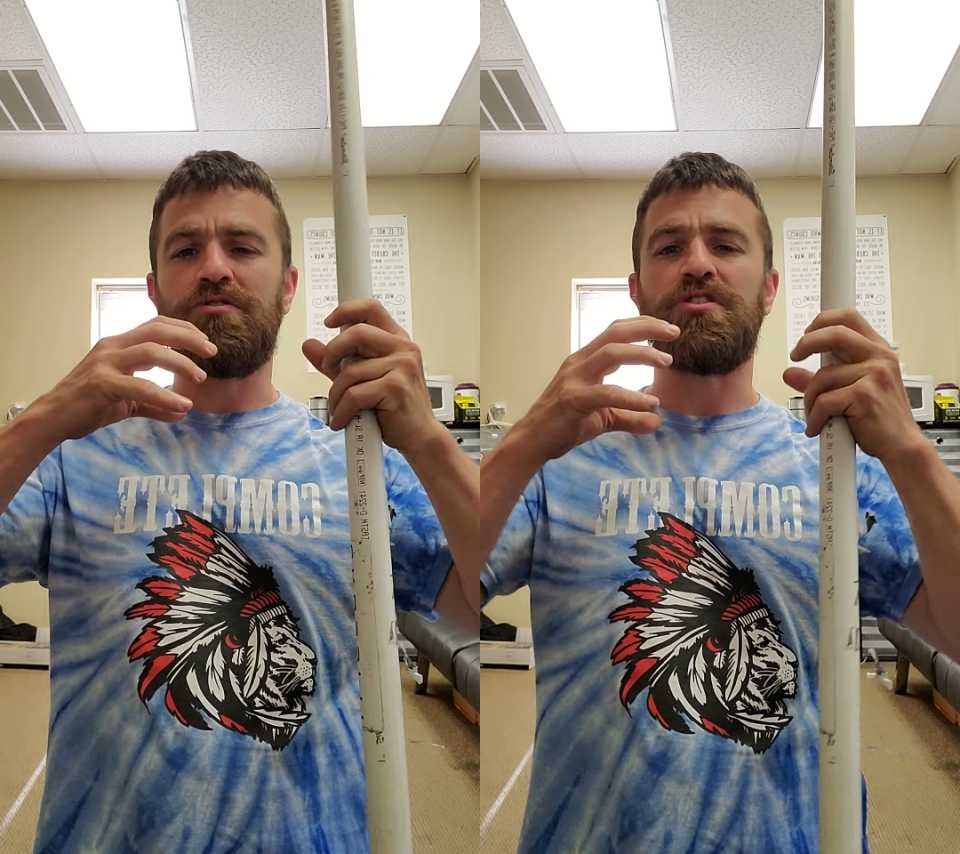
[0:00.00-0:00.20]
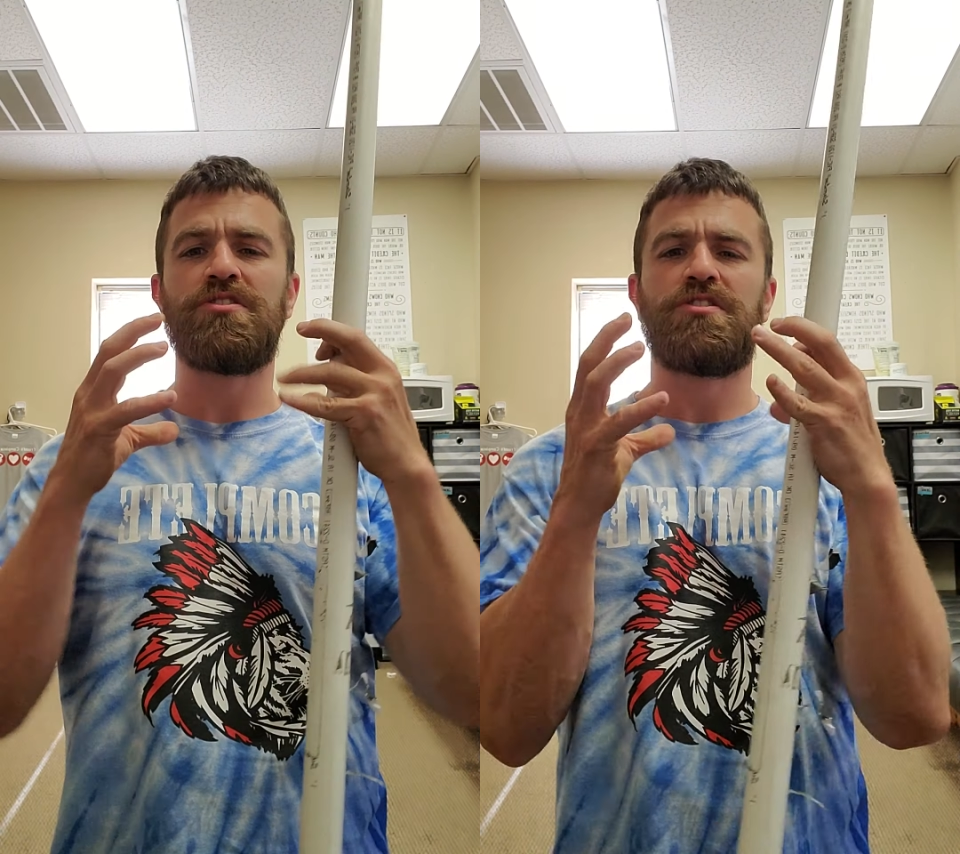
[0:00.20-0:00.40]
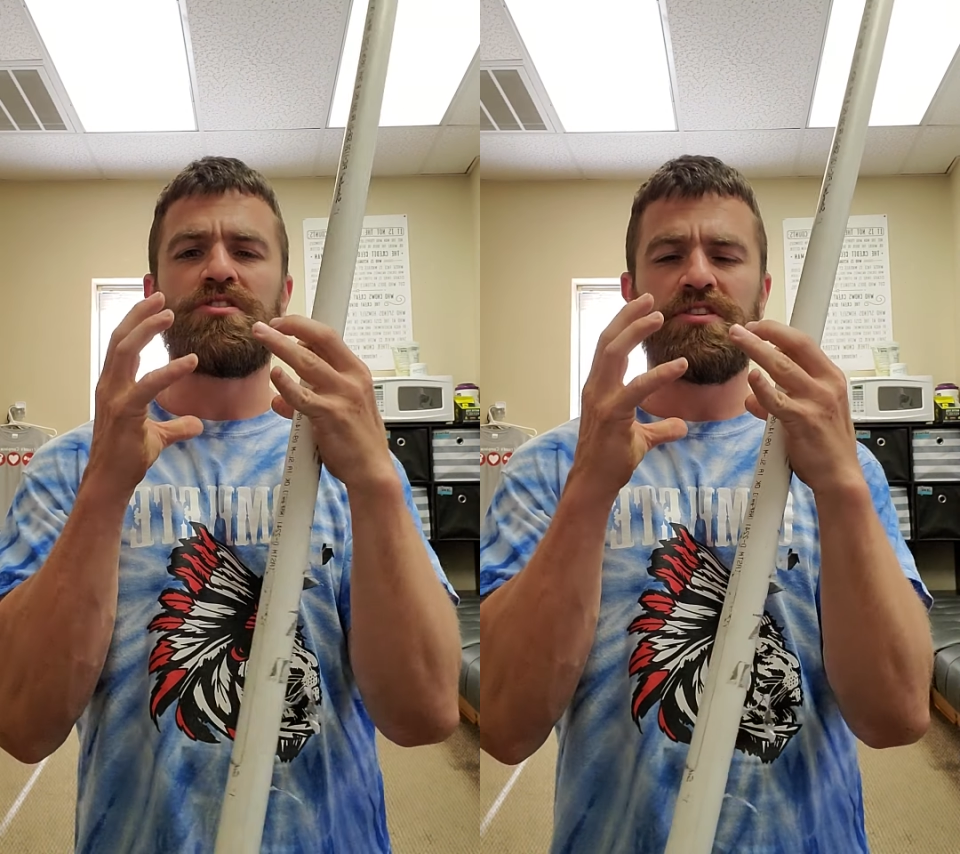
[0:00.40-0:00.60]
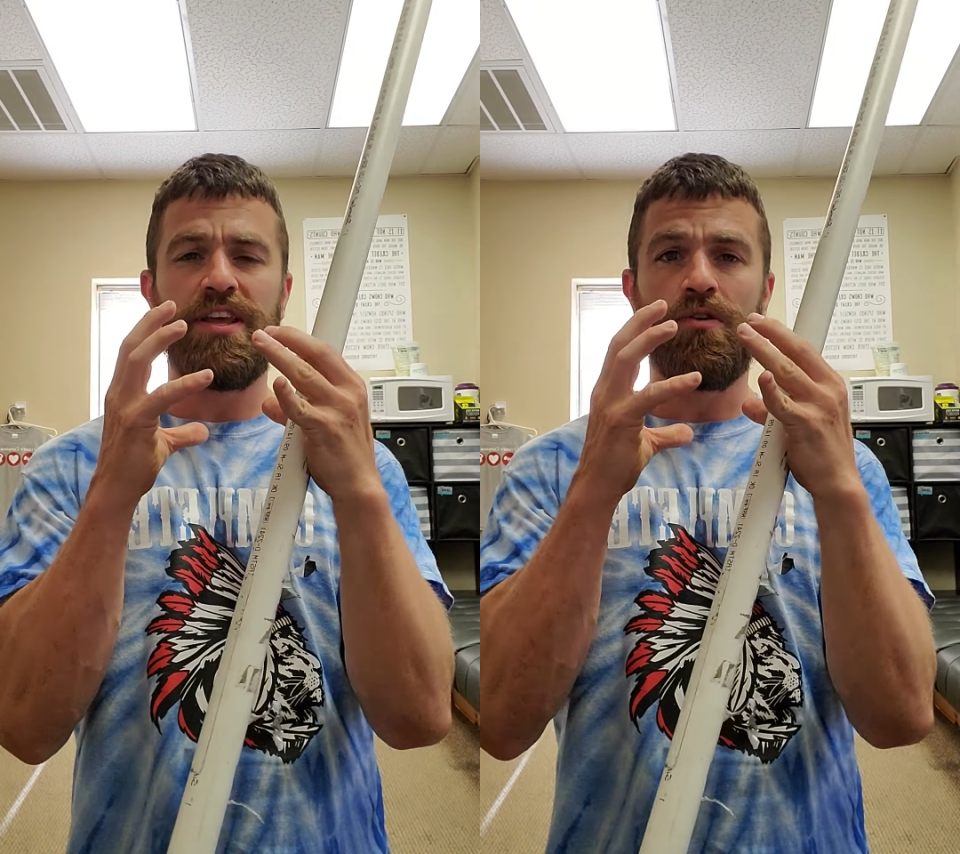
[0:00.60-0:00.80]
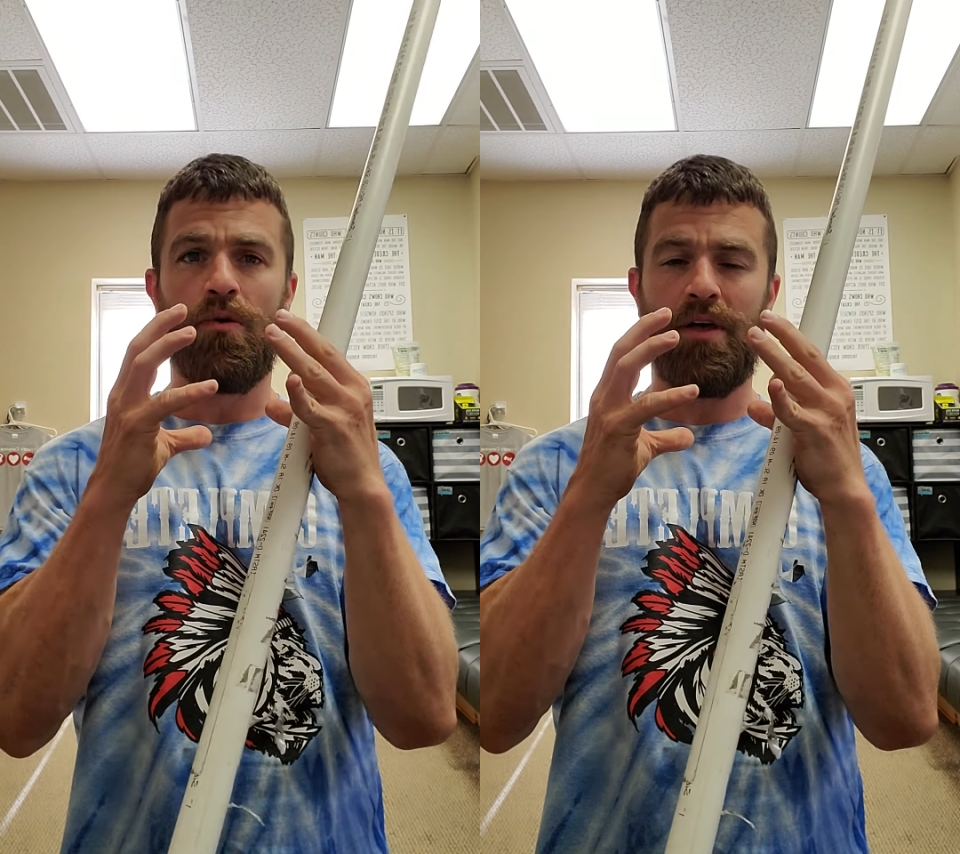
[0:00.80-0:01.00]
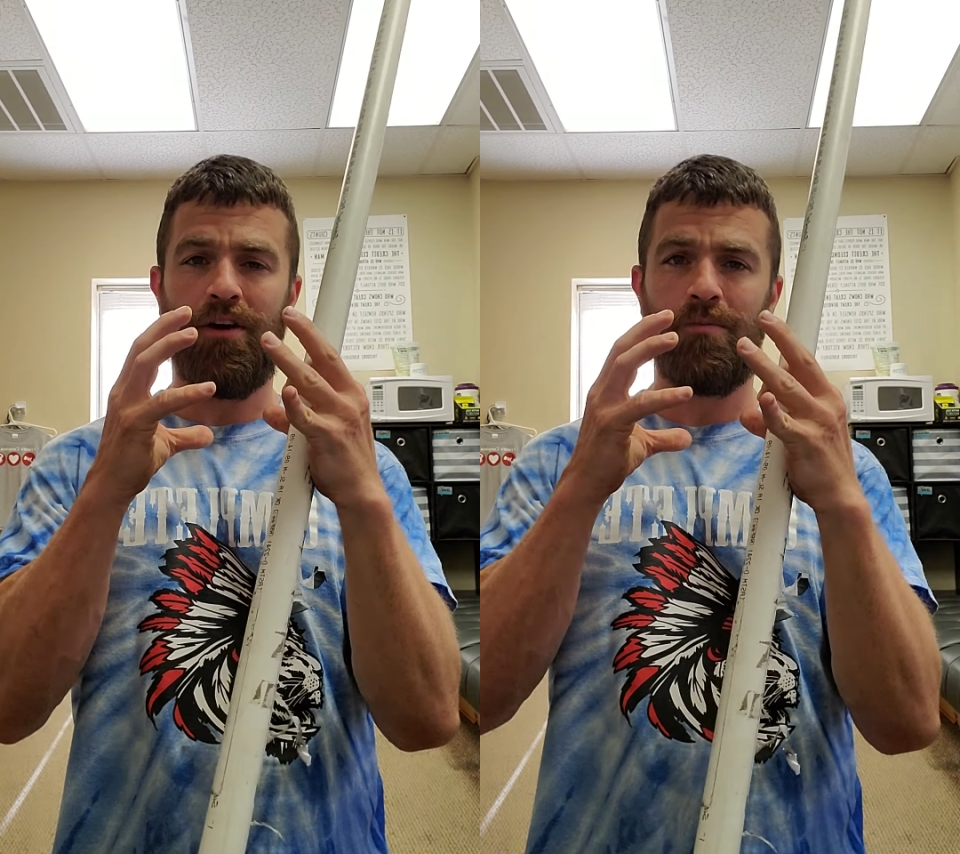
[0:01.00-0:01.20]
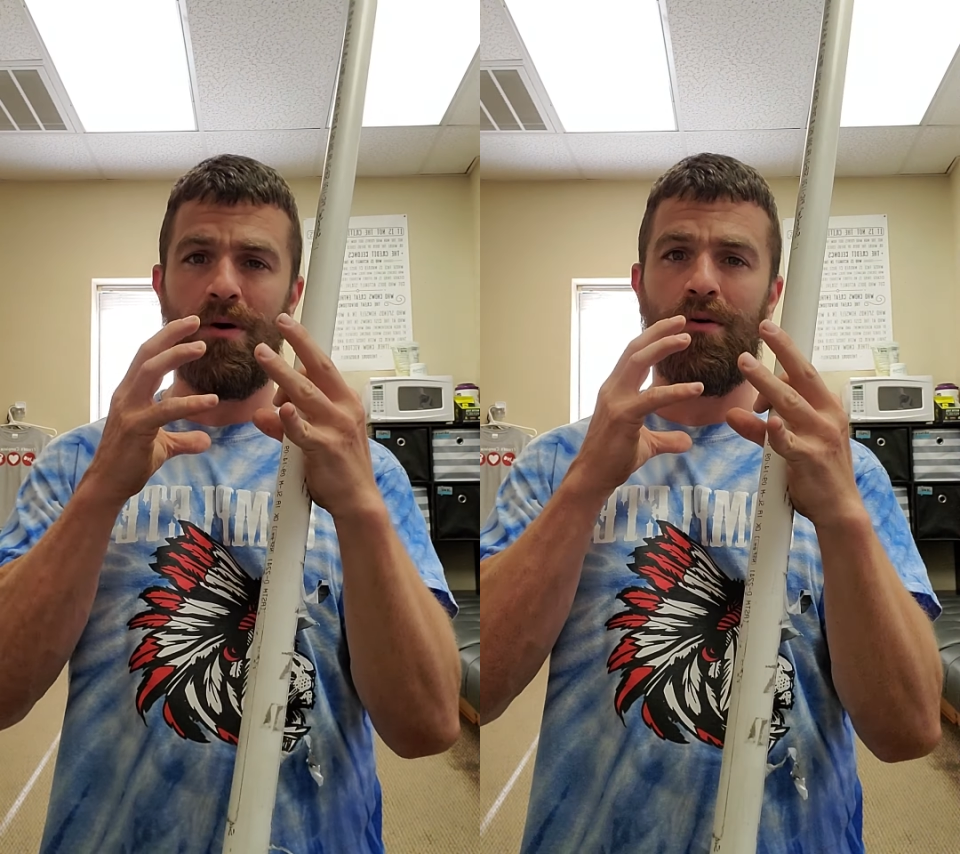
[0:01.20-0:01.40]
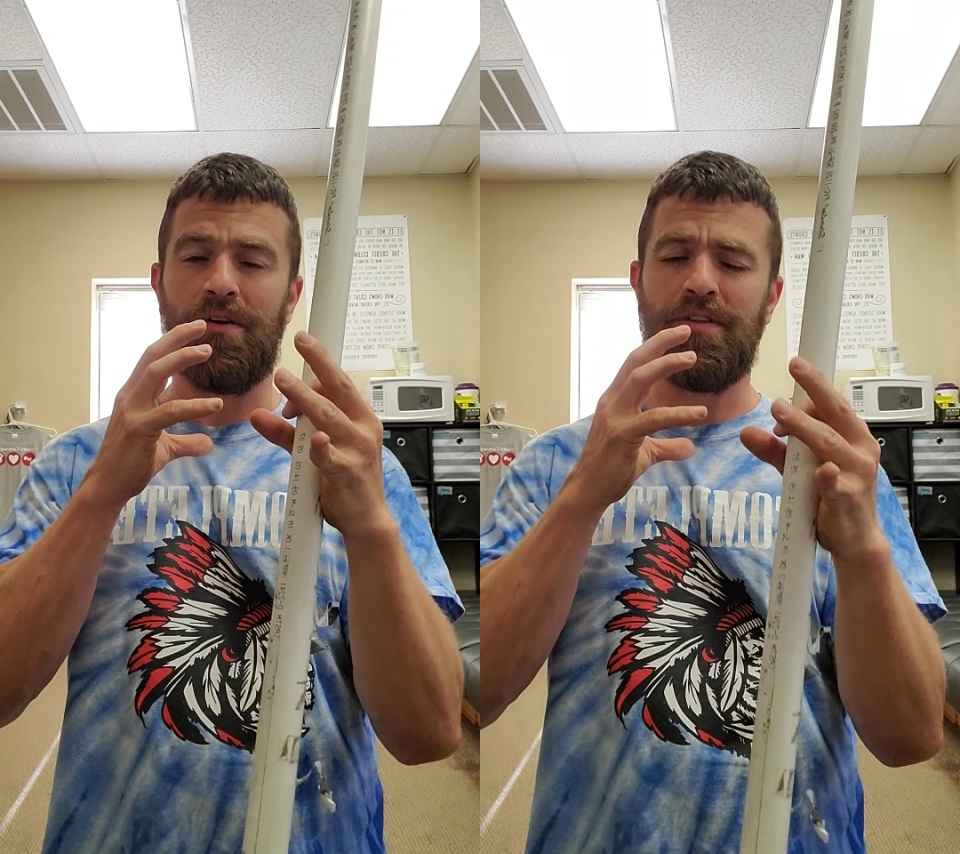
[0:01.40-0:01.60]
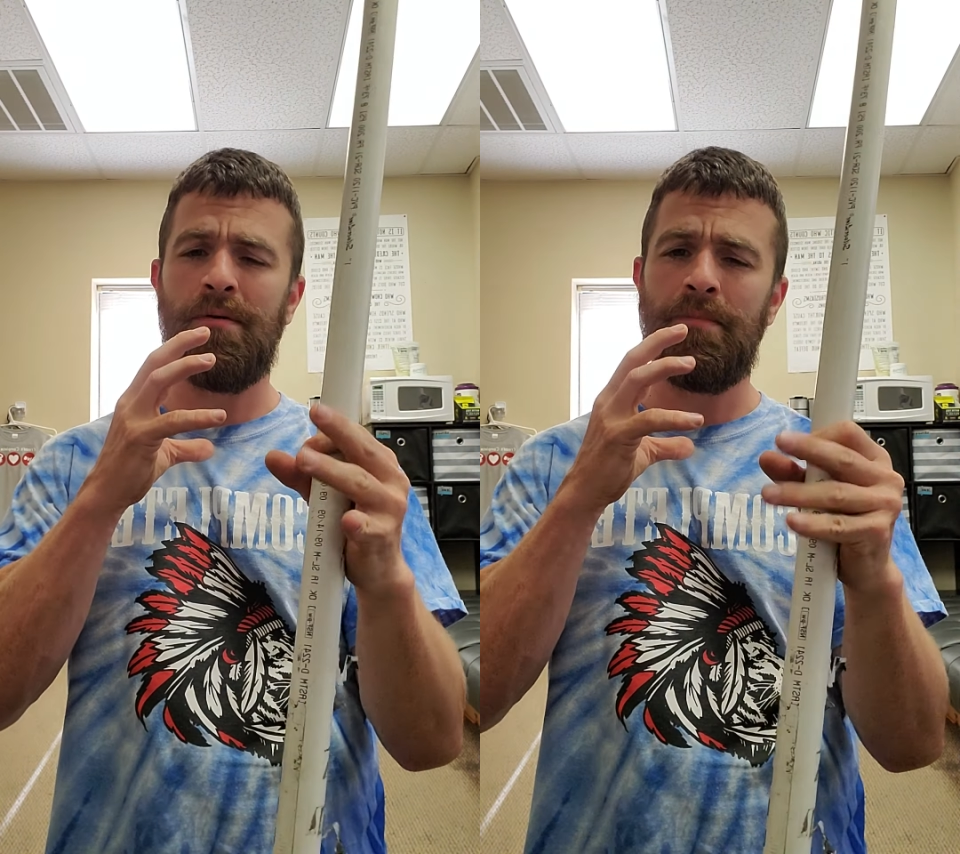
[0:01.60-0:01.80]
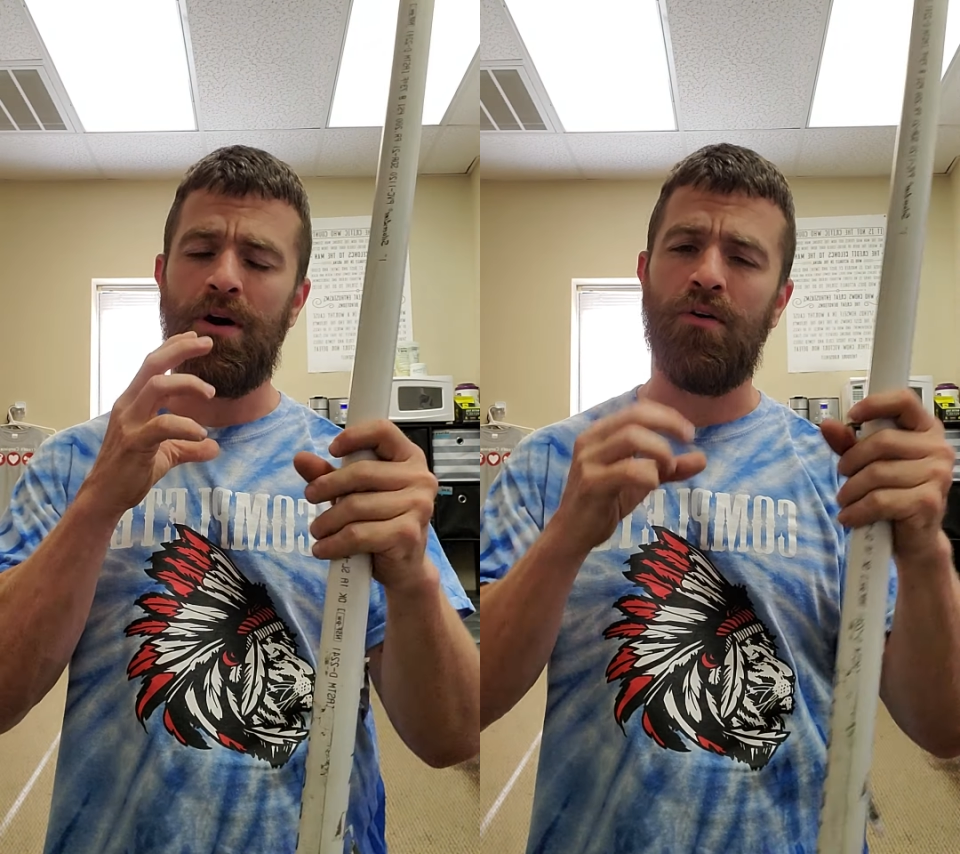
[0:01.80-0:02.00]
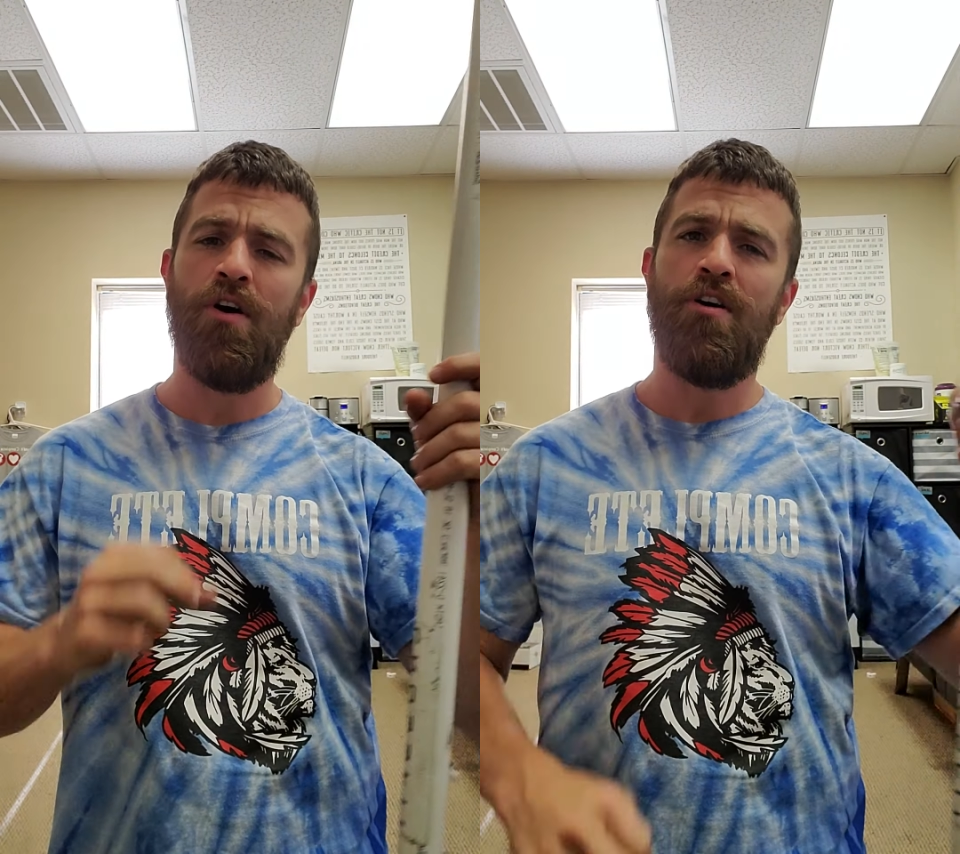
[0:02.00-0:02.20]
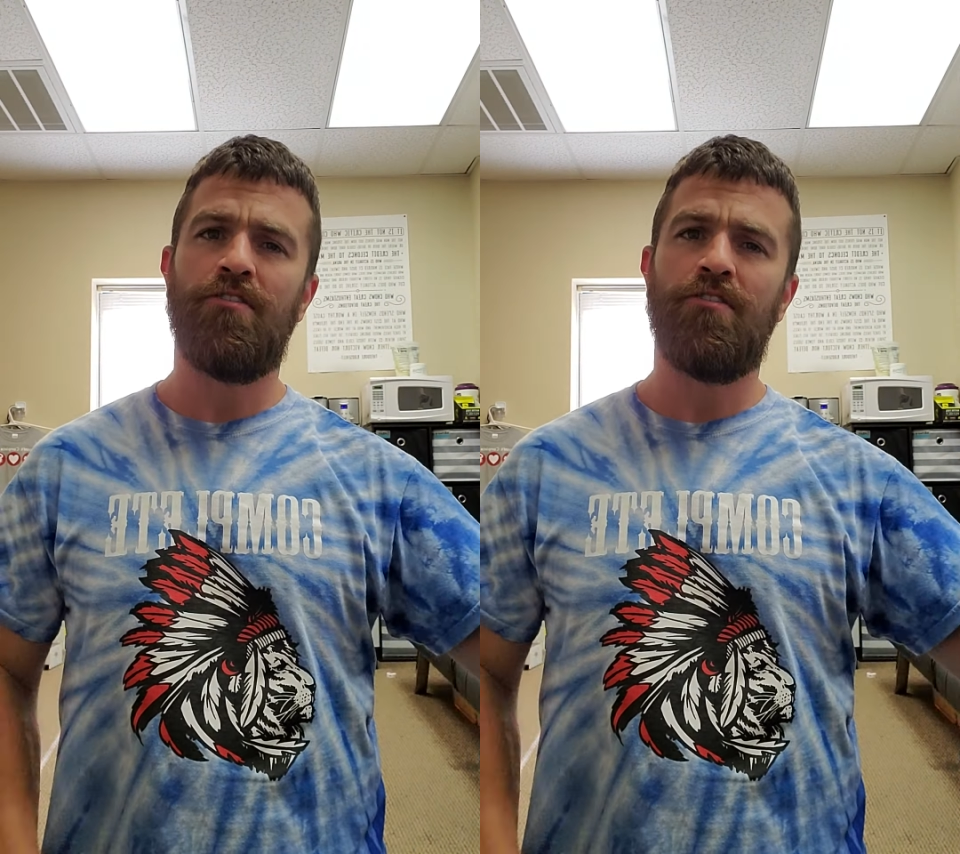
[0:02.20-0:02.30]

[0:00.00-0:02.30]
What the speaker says: just a single kettlebell or dumbbell